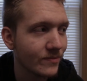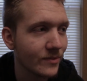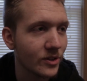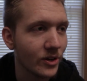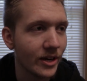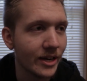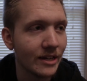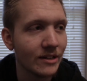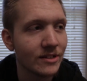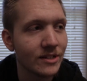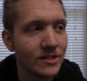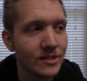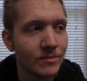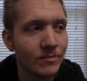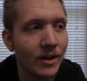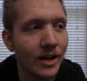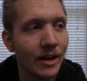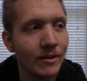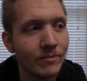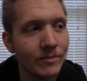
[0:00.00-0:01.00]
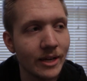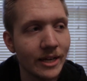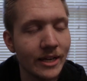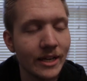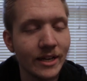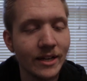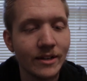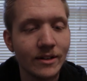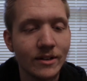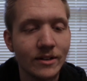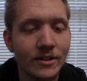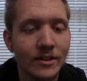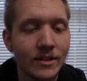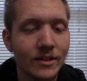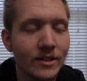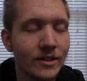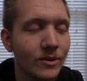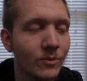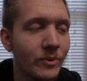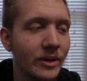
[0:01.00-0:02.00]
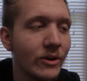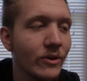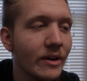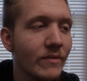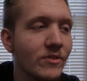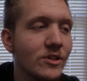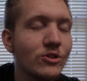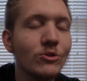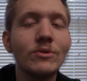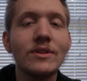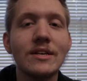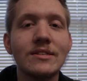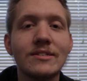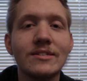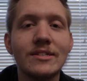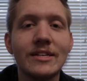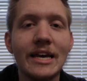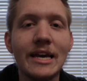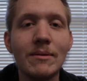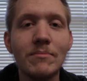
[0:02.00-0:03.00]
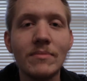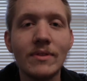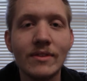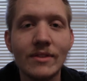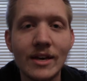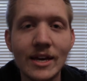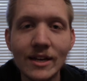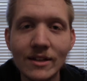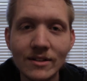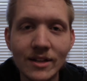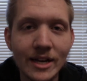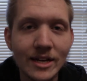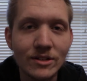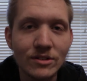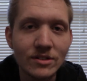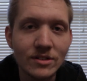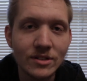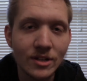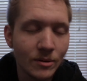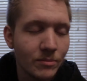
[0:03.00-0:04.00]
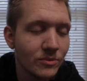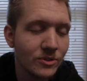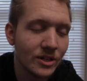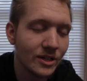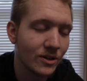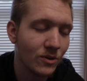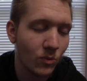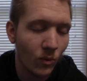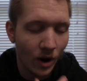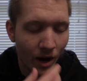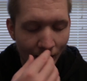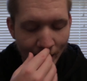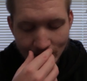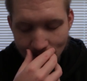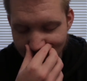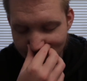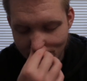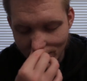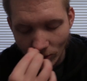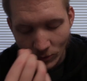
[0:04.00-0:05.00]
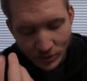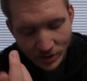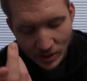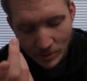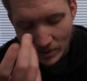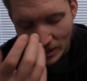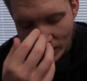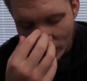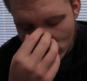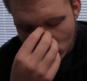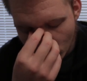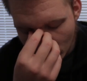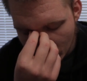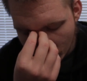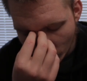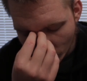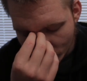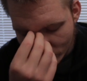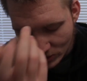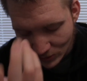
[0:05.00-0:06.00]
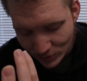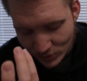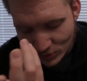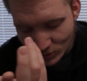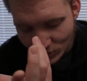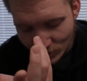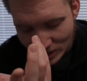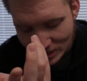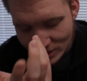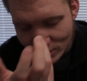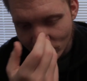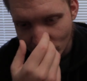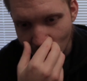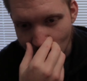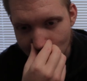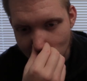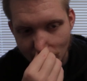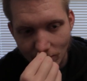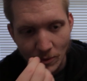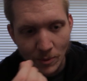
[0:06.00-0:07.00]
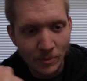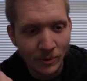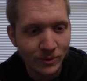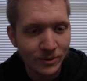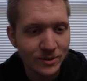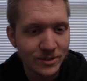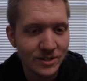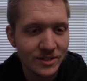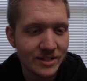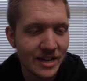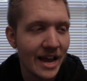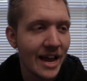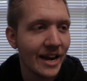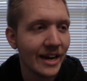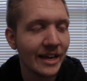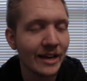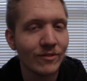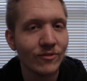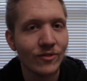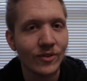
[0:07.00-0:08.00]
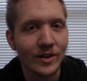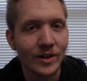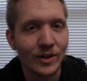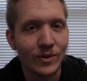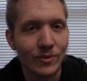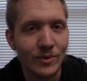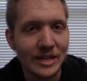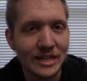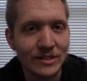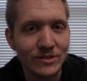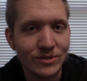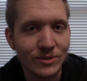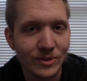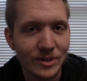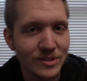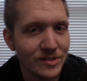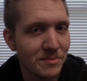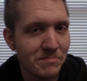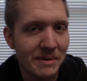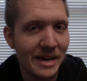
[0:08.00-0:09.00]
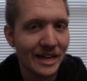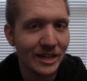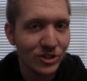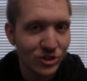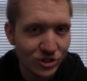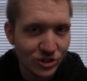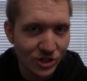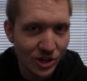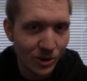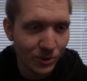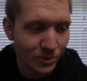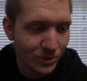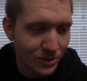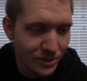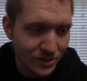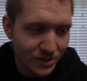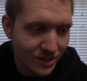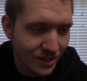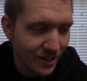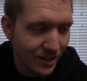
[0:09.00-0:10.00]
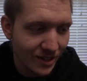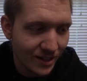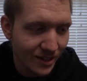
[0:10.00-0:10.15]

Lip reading: Because I'm making, we don't even do the same thing like subject wise. It's only because we both use green screens. We were both standing in front of green screens and make jokes.